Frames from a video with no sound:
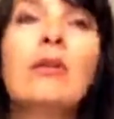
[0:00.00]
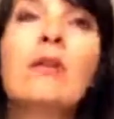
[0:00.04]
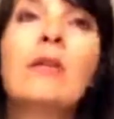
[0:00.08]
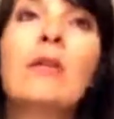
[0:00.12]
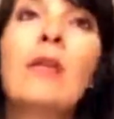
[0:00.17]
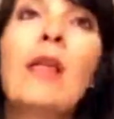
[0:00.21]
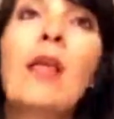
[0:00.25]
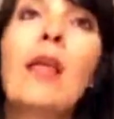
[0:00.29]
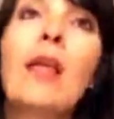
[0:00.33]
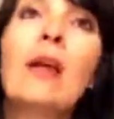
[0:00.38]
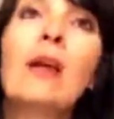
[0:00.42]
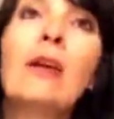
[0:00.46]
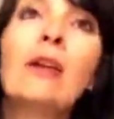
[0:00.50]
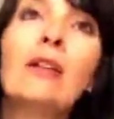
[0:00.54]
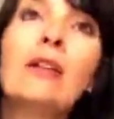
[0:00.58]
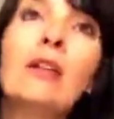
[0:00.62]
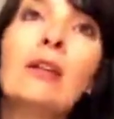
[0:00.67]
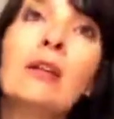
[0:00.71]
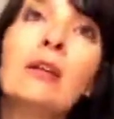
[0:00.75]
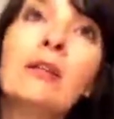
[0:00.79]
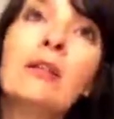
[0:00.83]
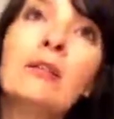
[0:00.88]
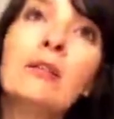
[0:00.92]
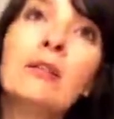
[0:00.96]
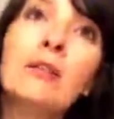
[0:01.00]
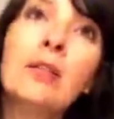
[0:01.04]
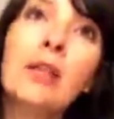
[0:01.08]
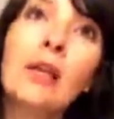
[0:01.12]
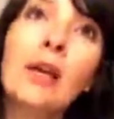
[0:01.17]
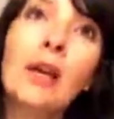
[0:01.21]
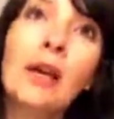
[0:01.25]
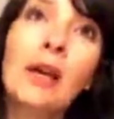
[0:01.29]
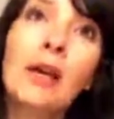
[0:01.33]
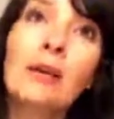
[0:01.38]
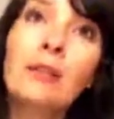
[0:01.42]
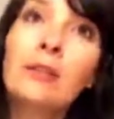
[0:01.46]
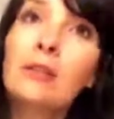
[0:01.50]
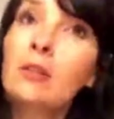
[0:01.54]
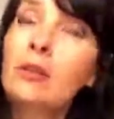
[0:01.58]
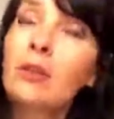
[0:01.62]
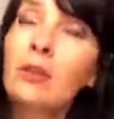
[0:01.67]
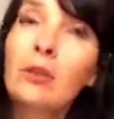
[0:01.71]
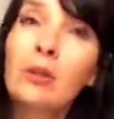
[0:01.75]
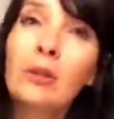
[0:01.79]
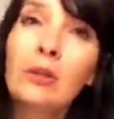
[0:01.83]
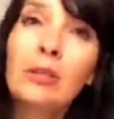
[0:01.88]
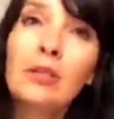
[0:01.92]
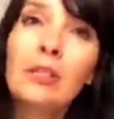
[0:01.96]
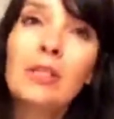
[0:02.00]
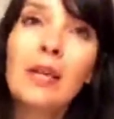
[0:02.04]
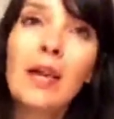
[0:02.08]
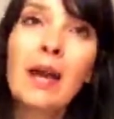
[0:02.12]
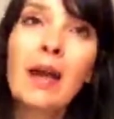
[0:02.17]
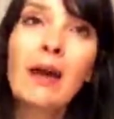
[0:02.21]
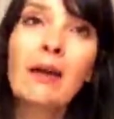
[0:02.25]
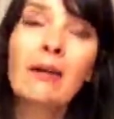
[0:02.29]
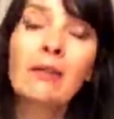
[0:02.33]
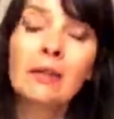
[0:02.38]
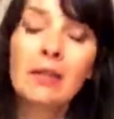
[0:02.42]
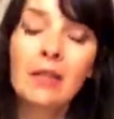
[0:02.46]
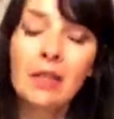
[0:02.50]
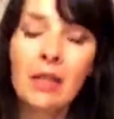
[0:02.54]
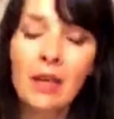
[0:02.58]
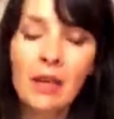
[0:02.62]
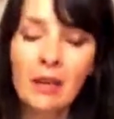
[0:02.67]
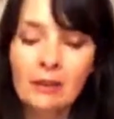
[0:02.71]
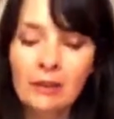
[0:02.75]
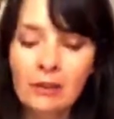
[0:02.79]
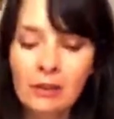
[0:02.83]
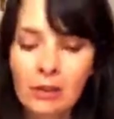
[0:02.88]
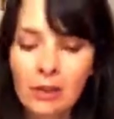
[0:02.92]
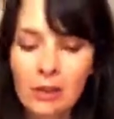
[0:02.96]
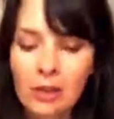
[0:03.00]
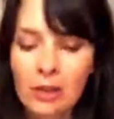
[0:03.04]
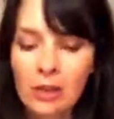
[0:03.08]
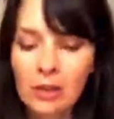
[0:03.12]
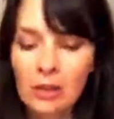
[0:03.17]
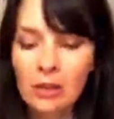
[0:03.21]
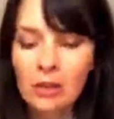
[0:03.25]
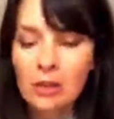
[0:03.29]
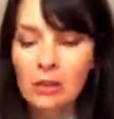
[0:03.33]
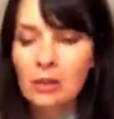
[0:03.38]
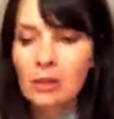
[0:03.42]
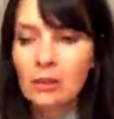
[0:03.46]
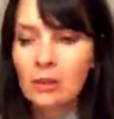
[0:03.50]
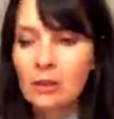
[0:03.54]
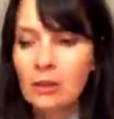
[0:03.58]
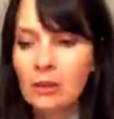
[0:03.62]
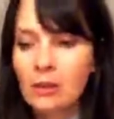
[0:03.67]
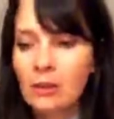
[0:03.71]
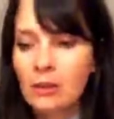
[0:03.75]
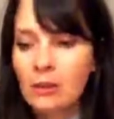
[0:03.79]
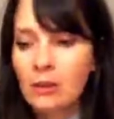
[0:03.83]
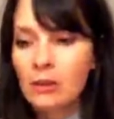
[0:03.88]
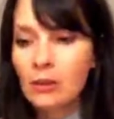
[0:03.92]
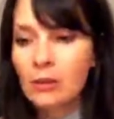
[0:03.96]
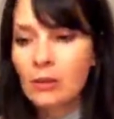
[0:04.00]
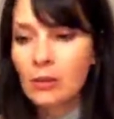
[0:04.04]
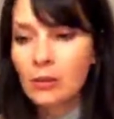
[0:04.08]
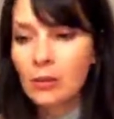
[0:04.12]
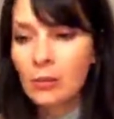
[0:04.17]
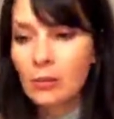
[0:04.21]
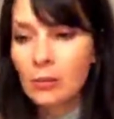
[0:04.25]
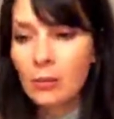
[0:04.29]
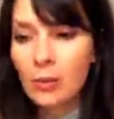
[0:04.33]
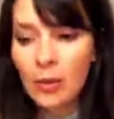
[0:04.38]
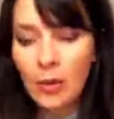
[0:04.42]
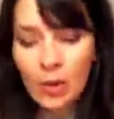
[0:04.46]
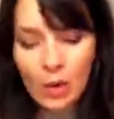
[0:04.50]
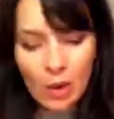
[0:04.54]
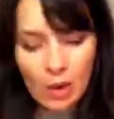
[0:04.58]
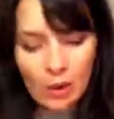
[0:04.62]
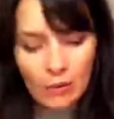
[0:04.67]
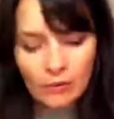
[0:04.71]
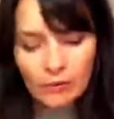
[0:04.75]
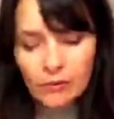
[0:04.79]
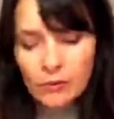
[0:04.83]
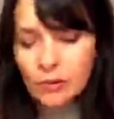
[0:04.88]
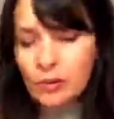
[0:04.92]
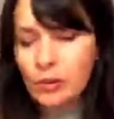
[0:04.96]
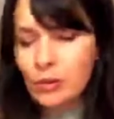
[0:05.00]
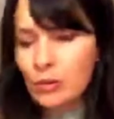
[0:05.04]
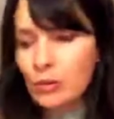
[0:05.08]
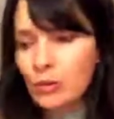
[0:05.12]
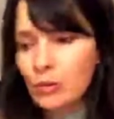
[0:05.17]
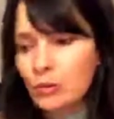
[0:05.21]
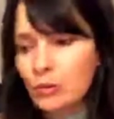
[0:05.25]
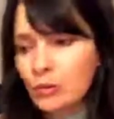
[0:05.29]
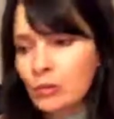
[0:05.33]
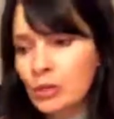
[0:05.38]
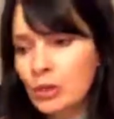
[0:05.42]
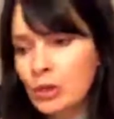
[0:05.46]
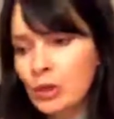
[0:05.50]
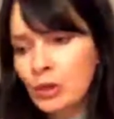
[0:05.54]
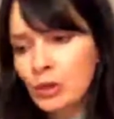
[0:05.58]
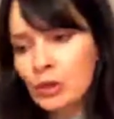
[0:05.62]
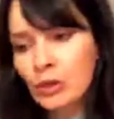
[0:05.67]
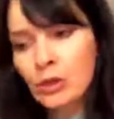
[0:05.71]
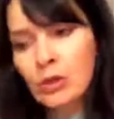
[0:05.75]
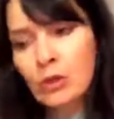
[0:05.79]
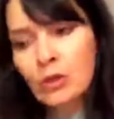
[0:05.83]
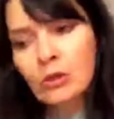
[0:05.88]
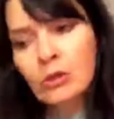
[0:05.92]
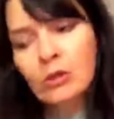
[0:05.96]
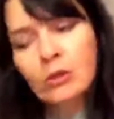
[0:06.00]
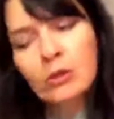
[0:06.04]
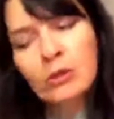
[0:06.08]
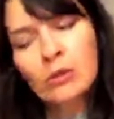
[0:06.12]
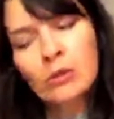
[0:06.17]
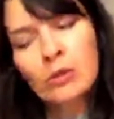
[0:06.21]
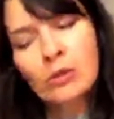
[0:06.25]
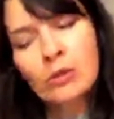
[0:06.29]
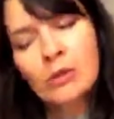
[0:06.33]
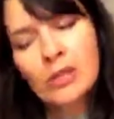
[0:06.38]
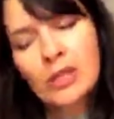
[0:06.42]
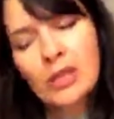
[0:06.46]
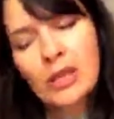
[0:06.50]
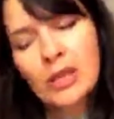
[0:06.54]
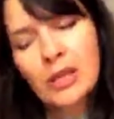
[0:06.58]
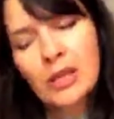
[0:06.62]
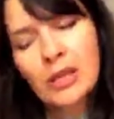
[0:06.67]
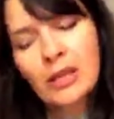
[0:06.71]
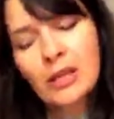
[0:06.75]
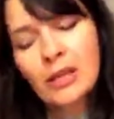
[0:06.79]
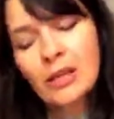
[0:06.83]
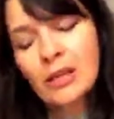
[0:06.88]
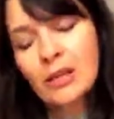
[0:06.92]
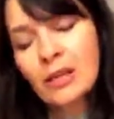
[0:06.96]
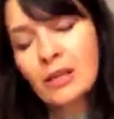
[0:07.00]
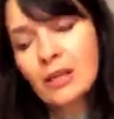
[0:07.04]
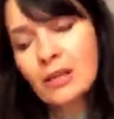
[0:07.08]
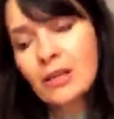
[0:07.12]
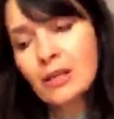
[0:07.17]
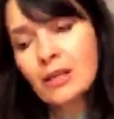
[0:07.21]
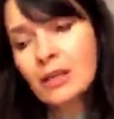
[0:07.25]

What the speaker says: the night your doubt can keep. Don't think you're losing.